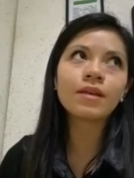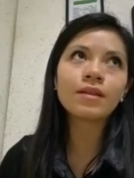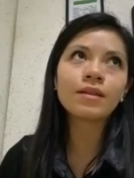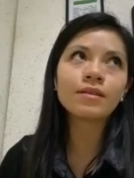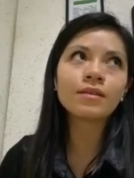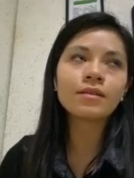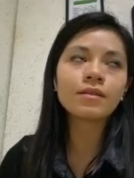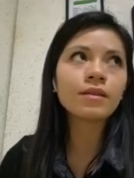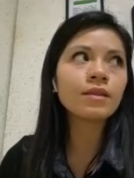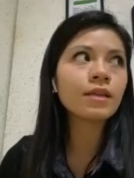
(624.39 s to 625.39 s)

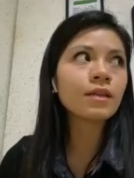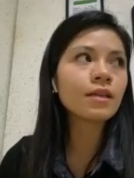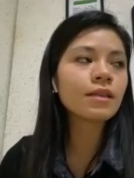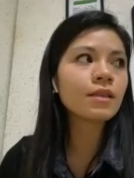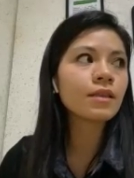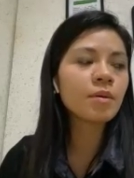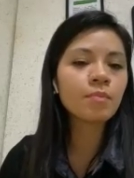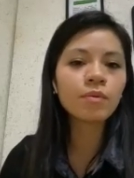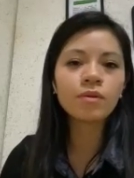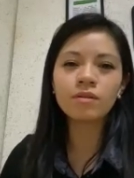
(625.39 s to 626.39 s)
England, in England, the
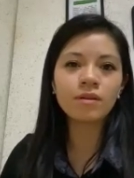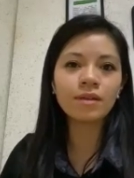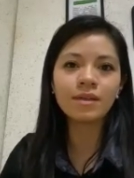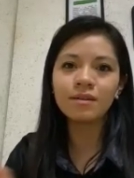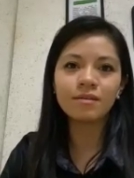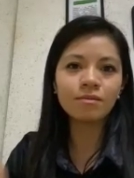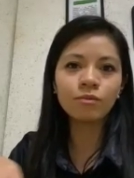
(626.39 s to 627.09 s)
people uh,